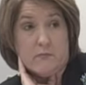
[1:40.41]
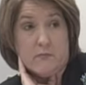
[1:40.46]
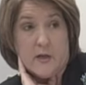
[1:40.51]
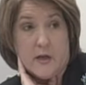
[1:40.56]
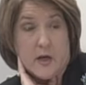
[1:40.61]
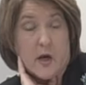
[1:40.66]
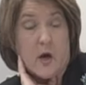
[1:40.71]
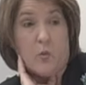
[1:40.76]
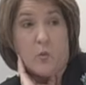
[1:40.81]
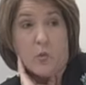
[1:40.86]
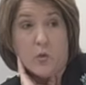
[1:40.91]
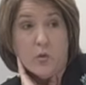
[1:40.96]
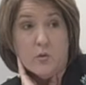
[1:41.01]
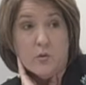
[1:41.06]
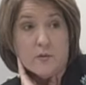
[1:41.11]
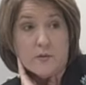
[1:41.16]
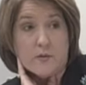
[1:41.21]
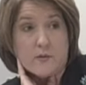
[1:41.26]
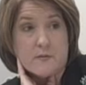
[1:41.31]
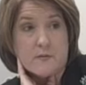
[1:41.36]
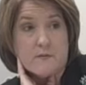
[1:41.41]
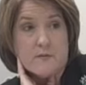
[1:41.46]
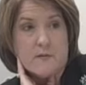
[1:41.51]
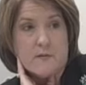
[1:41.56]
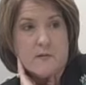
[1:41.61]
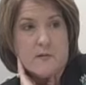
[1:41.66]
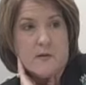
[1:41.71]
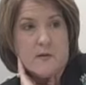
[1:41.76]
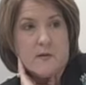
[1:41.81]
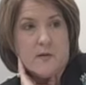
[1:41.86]
in our rules.
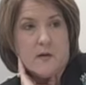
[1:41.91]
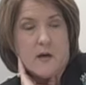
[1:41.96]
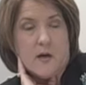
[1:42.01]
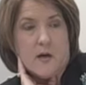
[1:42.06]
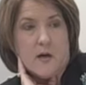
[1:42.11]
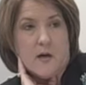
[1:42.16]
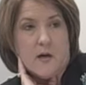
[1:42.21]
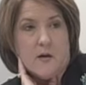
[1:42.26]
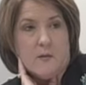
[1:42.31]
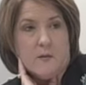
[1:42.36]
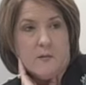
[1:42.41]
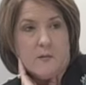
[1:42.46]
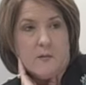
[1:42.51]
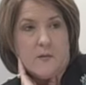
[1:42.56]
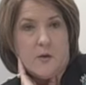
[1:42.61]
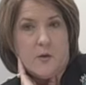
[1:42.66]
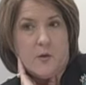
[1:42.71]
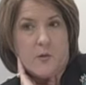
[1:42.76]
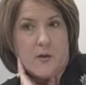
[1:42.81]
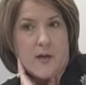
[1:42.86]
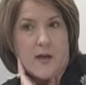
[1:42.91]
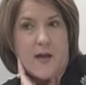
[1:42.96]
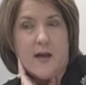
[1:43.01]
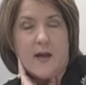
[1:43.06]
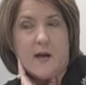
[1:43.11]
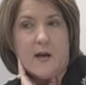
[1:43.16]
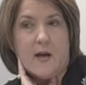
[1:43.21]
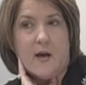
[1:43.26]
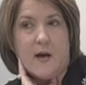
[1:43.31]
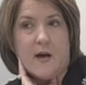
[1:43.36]
Um, you
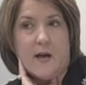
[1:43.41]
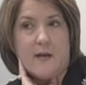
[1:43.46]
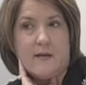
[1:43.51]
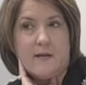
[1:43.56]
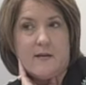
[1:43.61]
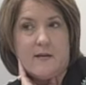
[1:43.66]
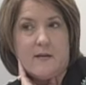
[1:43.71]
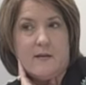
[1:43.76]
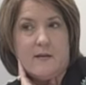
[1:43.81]
cannot